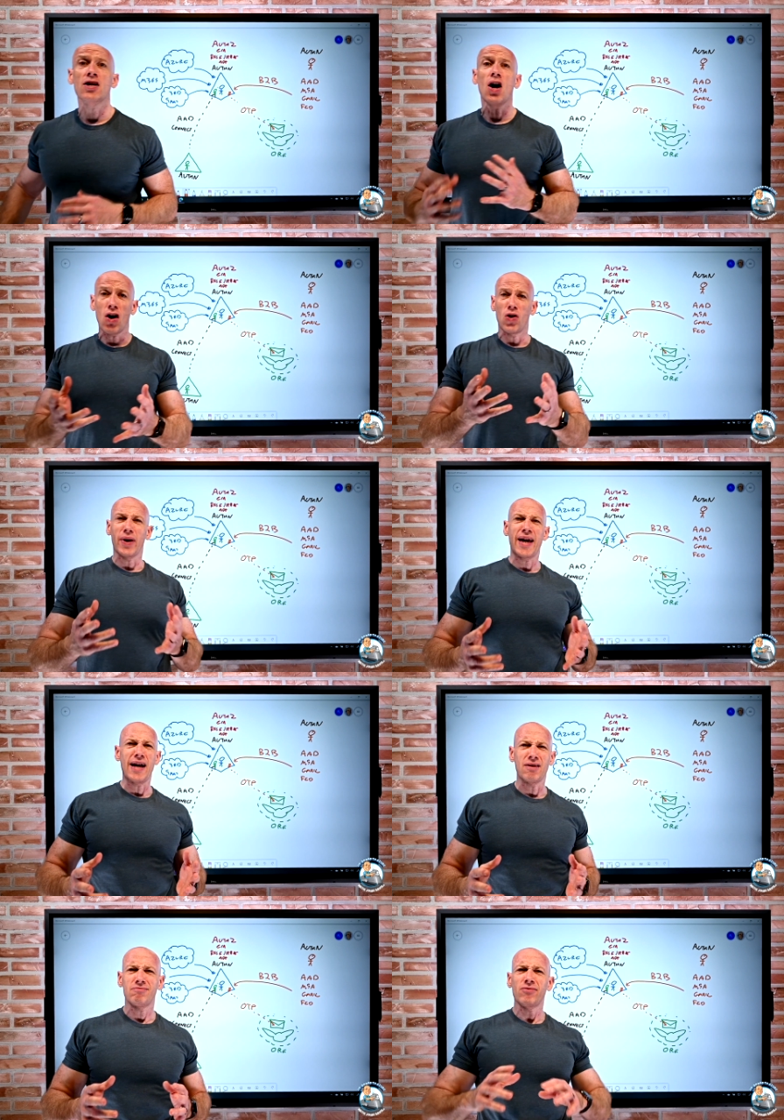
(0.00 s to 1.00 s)
a Yahoo
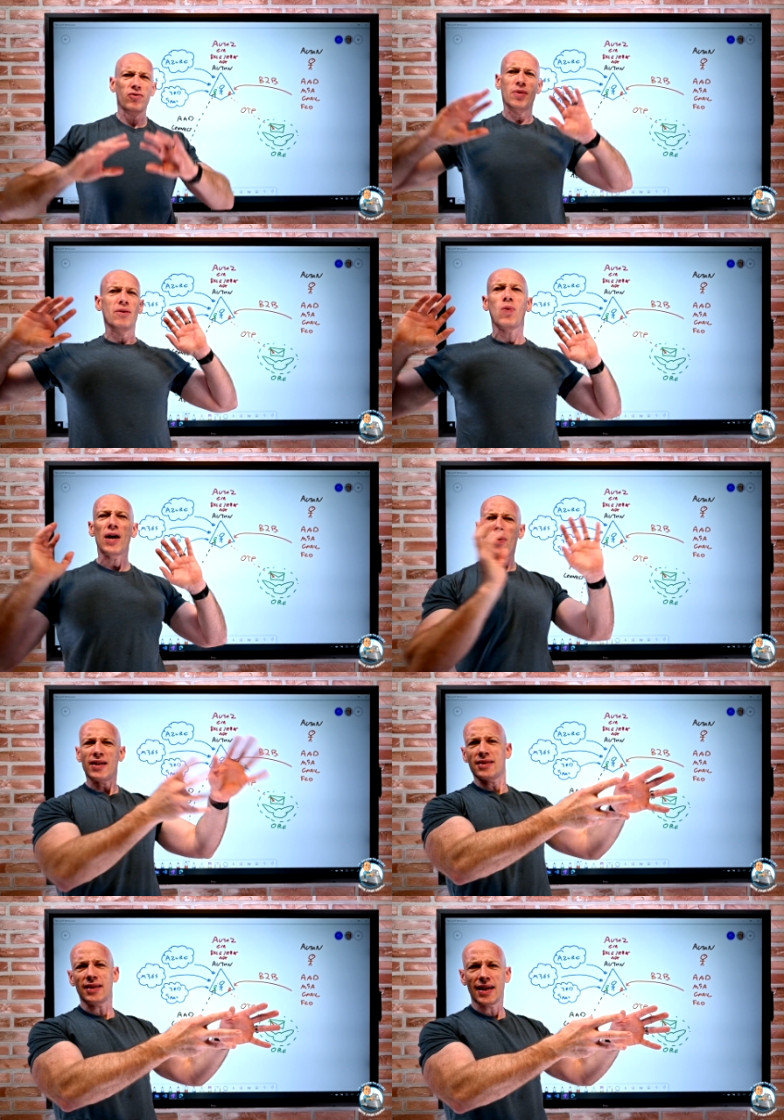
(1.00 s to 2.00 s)
account from a way,
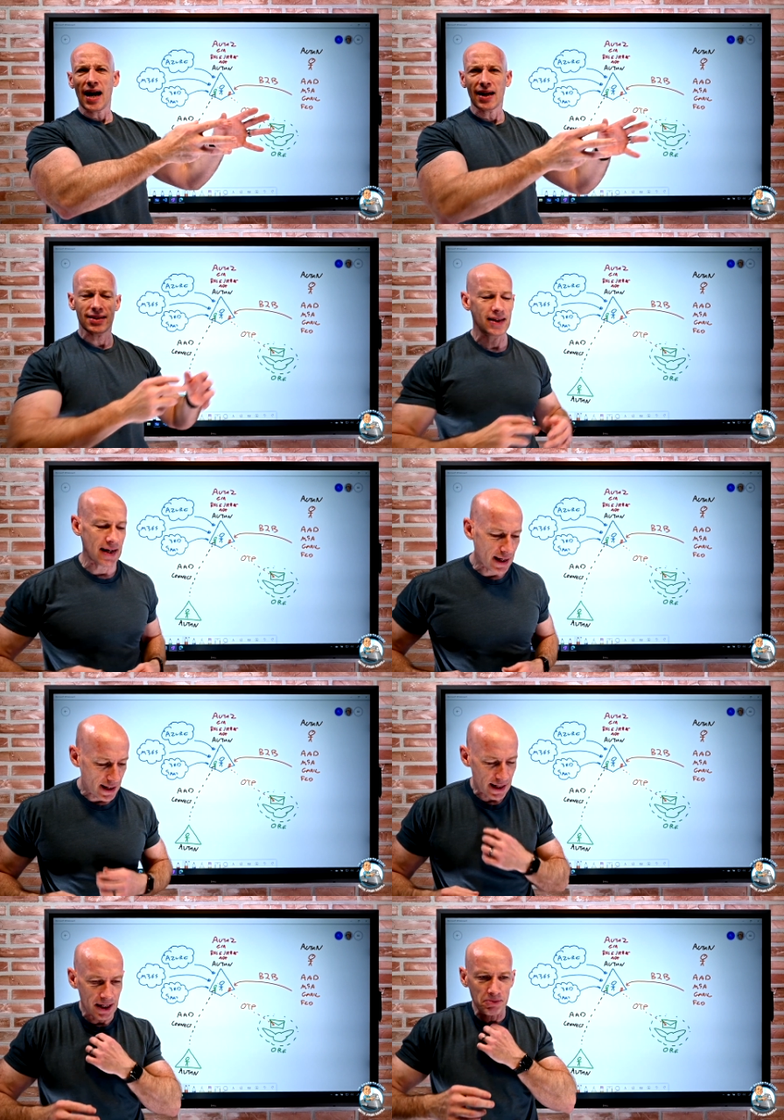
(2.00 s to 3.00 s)
way distant galaxy,
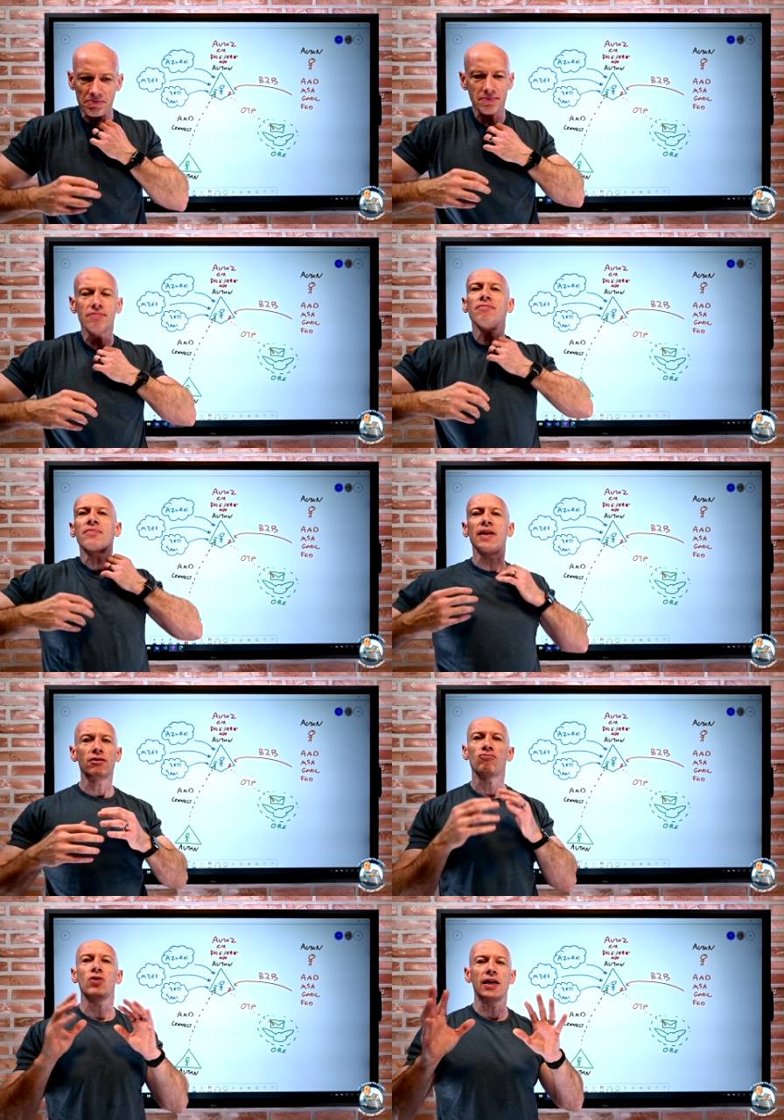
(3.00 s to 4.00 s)
um,
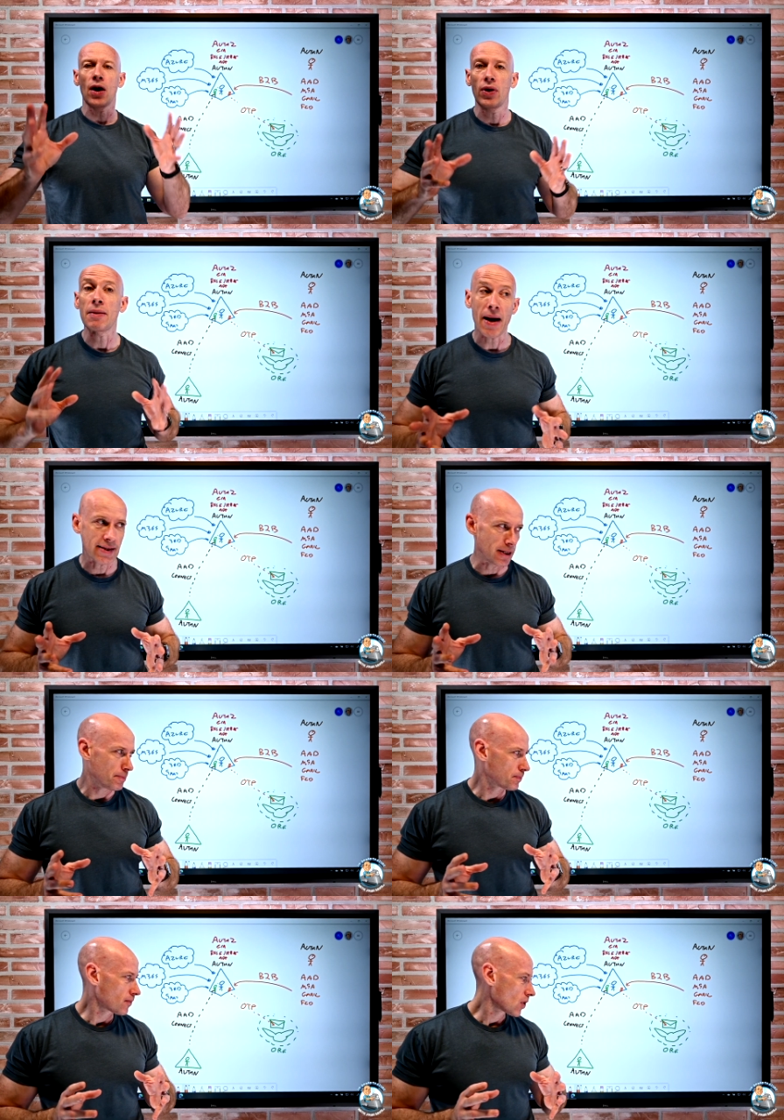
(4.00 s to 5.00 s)
didn't really know any better.
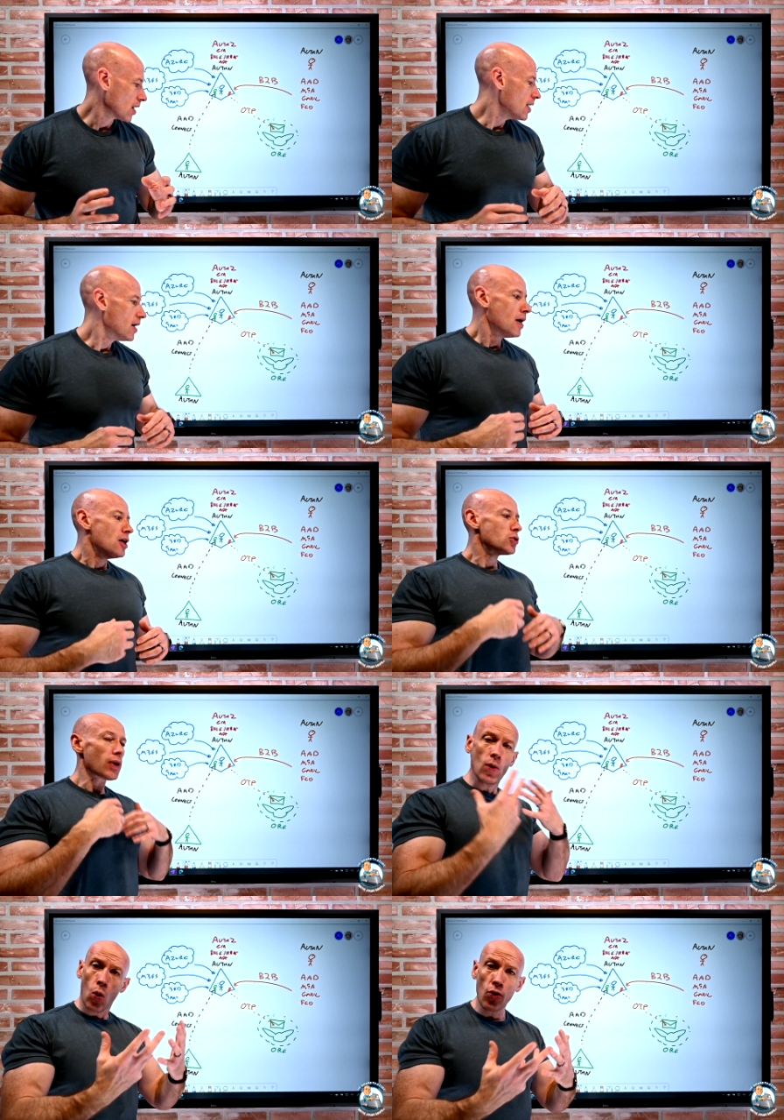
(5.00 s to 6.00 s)
So
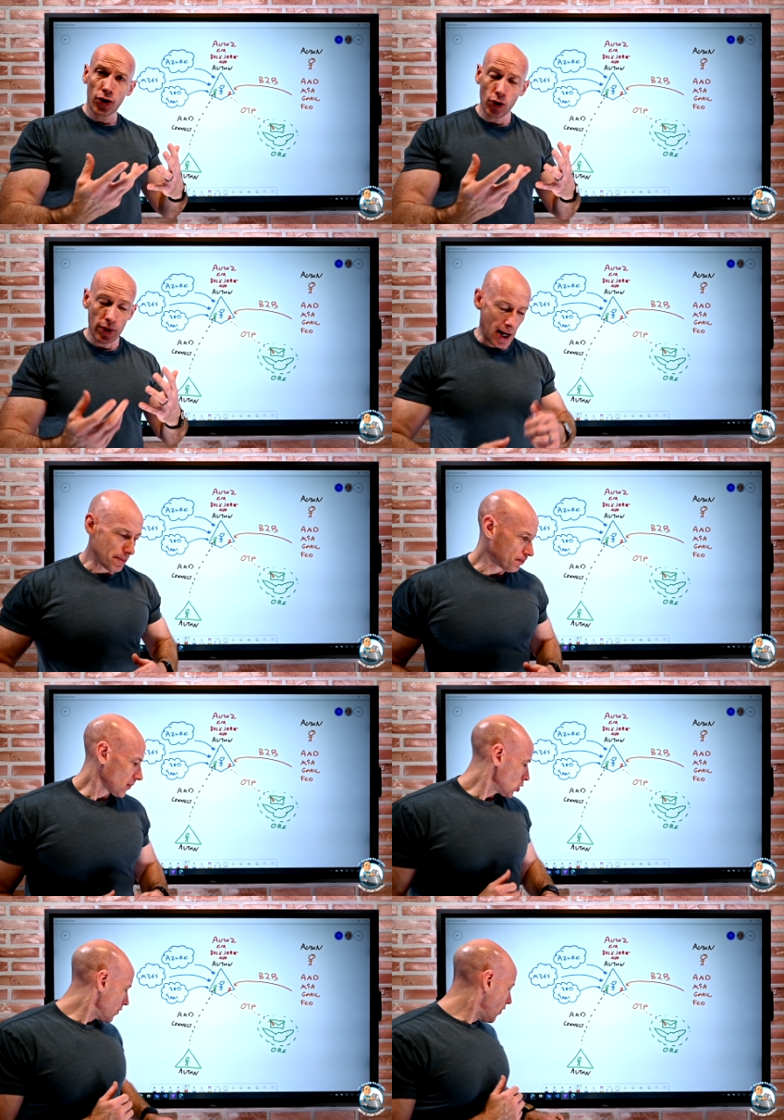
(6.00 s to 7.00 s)
we're going to walk through that. So